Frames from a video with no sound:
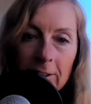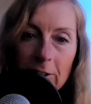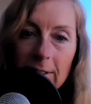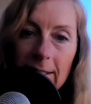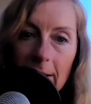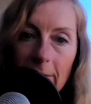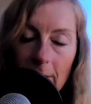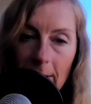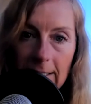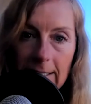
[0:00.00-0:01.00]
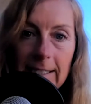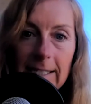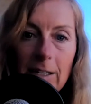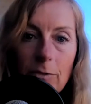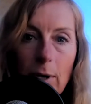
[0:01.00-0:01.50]
just to give you an
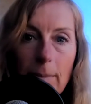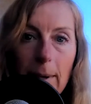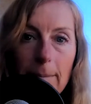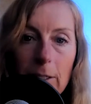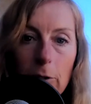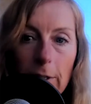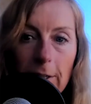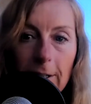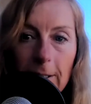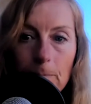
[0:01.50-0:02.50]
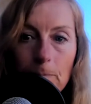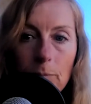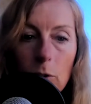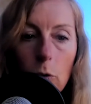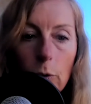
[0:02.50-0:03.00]
insight of what might be going on
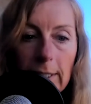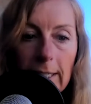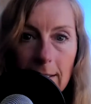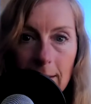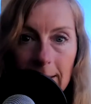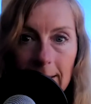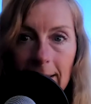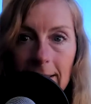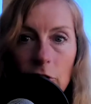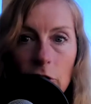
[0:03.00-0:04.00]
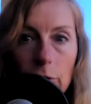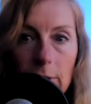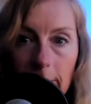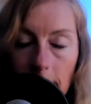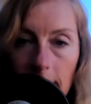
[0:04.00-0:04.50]
correlated to gut
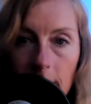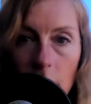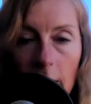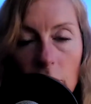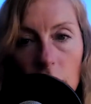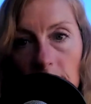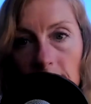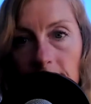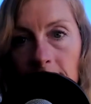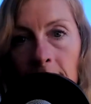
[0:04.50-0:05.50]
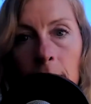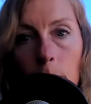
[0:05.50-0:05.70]
issues, liver congestion,